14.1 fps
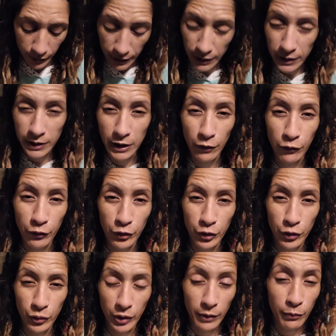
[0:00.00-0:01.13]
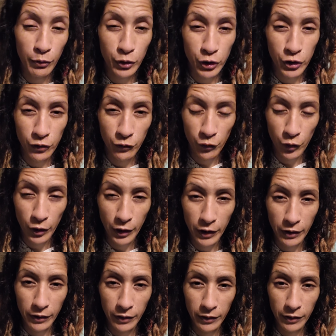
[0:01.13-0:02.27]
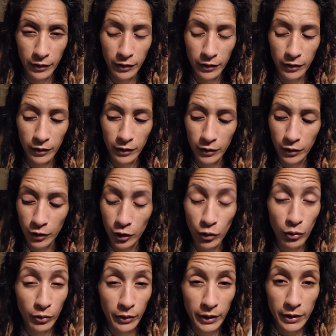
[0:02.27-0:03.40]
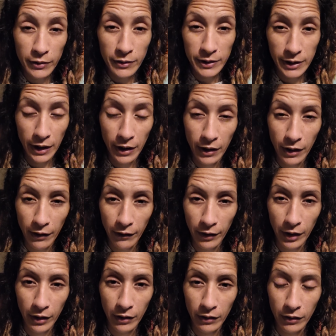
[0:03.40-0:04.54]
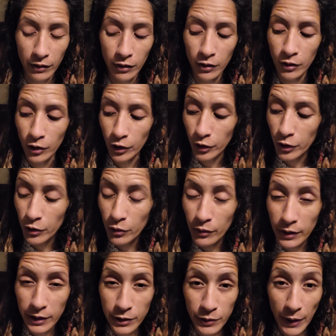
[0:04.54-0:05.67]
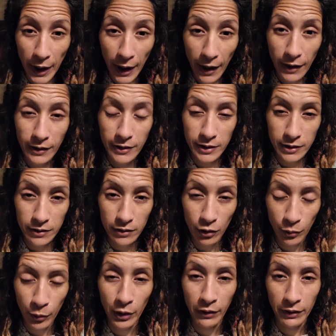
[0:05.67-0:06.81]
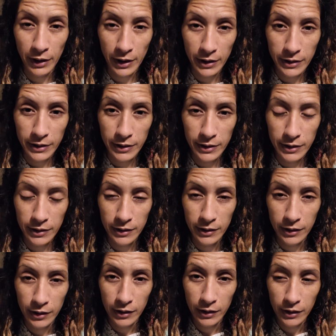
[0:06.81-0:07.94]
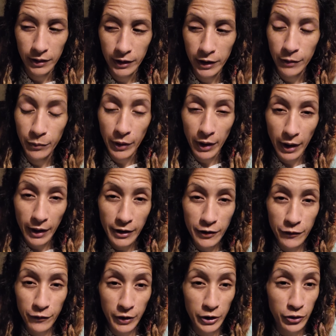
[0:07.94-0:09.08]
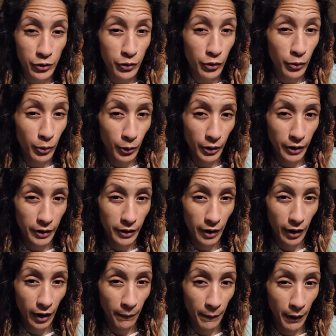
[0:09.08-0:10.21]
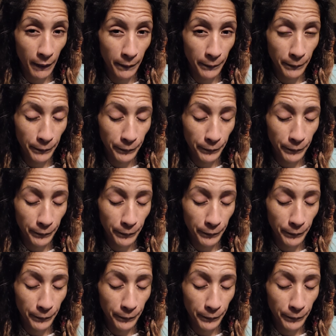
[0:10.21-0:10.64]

This is not for you. Keep pushing forward. You don't need to say anything. You don't need to act upon this. Keep your eyes fixed on the Lord. Amen.